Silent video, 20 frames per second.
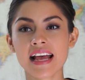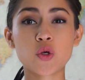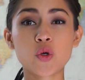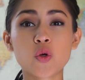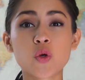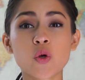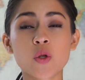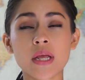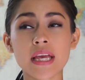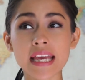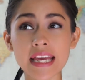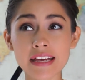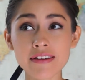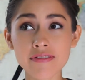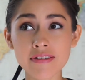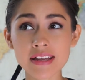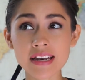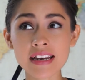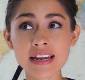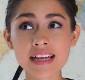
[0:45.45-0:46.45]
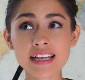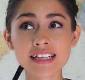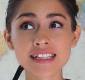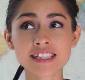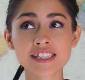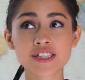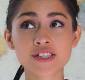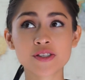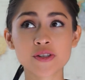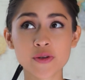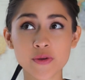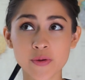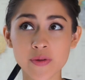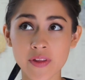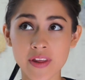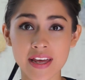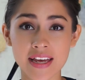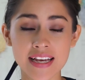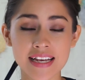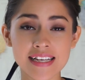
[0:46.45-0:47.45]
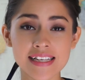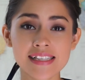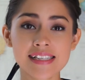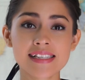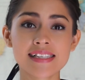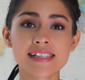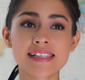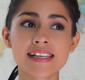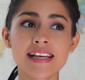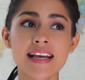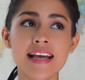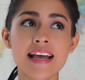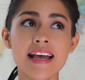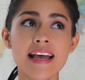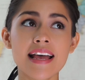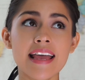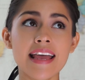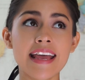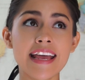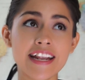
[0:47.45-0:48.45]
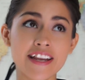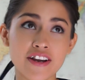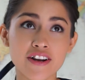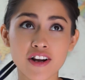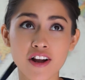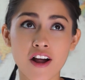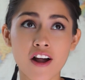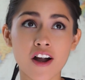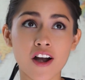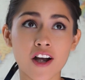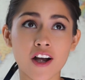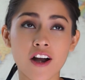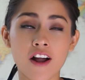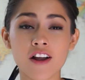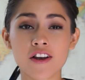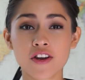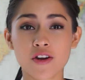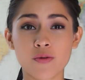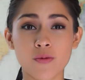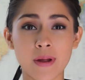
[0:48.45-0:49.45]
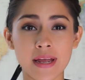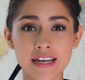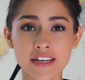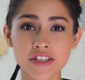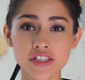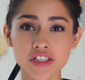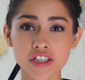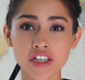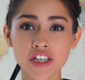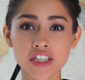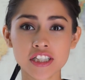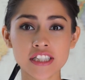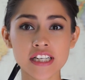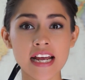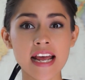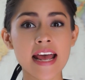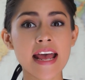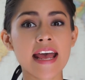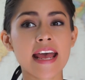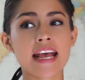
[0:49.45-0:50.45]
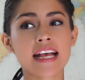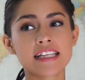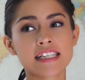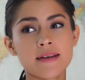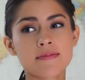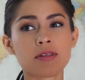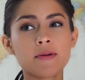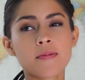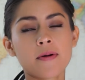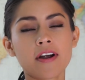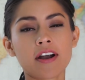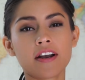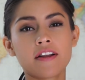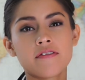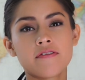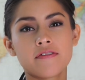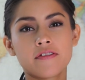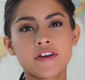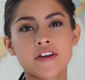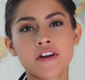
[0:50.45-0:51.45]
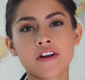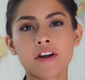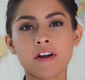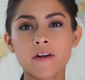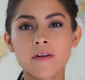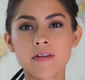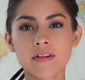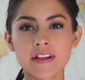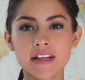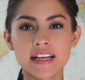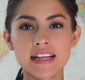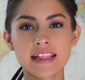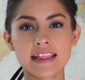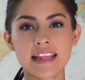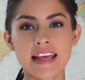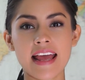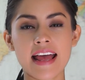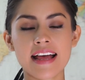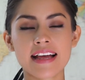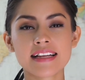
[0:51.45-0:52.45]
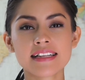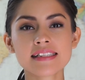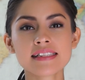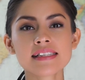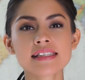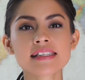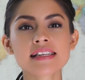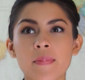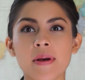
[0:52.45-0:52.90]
You could even do this in your car on your way to church, except the part of curling the ends.